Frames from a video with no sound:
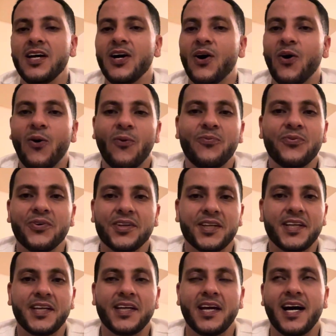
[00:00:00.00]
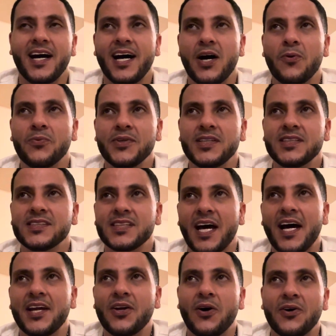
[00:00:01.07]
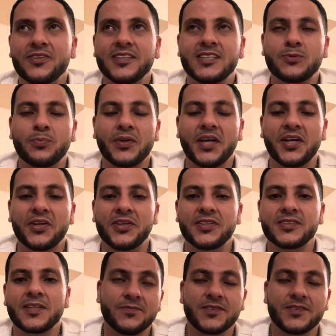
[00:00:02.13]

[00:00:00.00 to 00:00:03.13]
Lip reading: Hopefully we sign all these players.